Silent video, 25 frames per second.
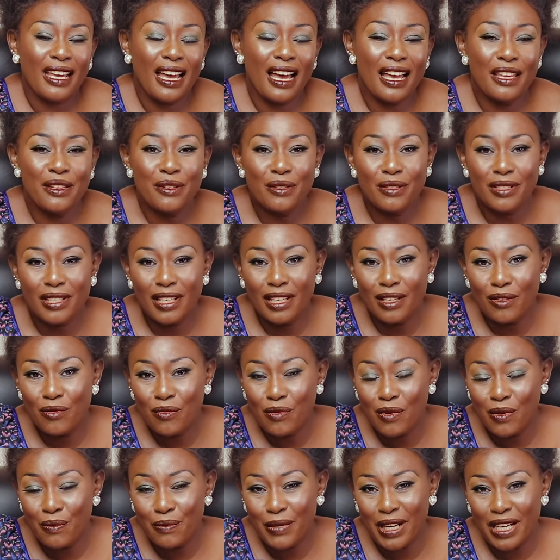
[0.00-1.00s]
Are you
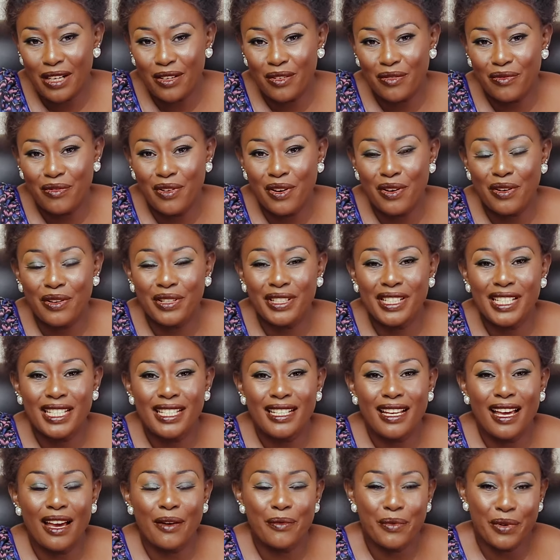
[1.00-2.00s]
saying, woman of God,
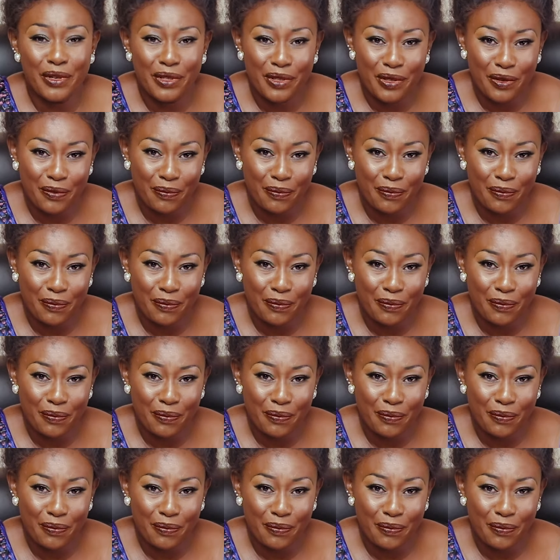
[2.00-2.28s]
I want